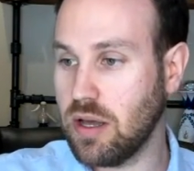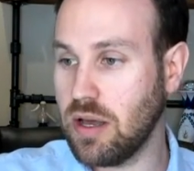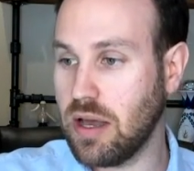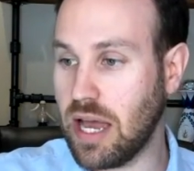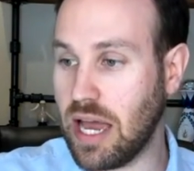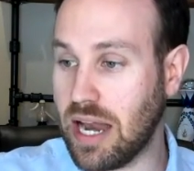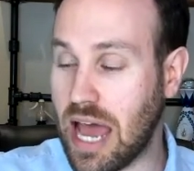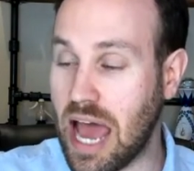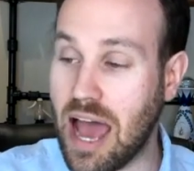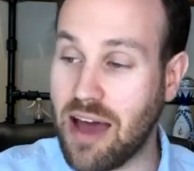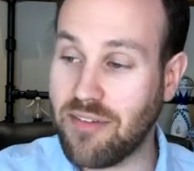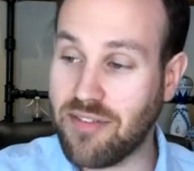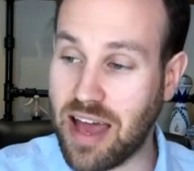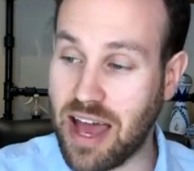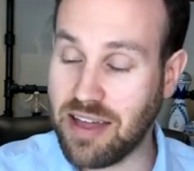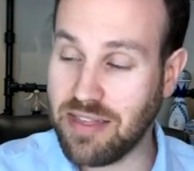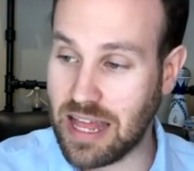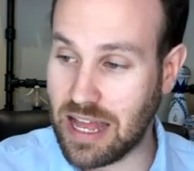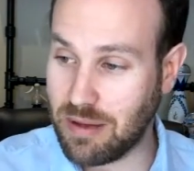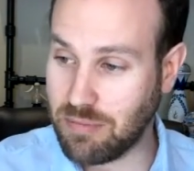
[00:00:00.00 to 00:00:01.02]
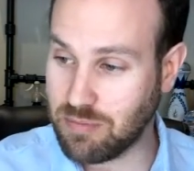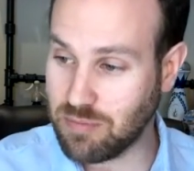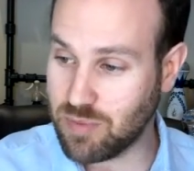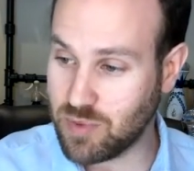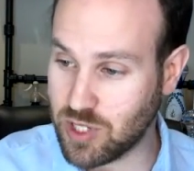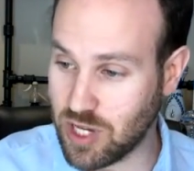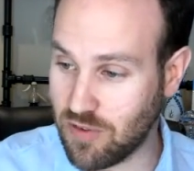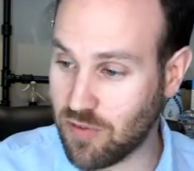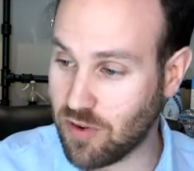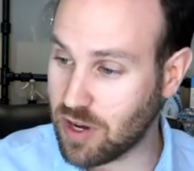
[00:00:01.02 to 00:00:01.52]
and have had them
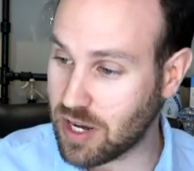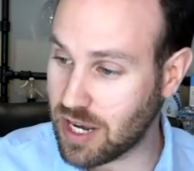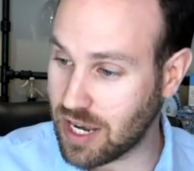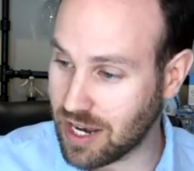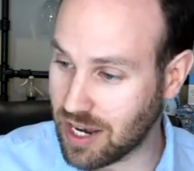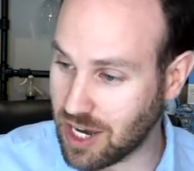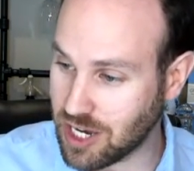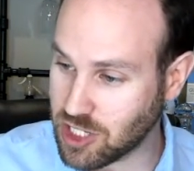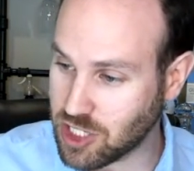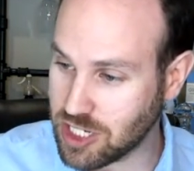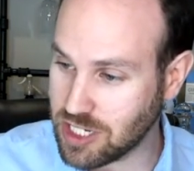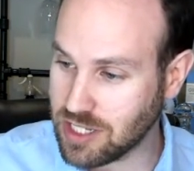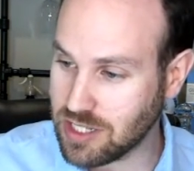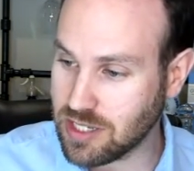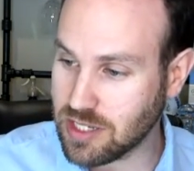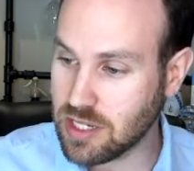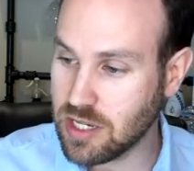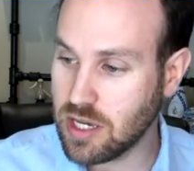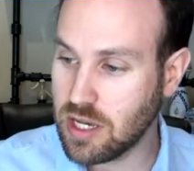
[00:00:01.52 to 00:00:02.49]
suffer concussions.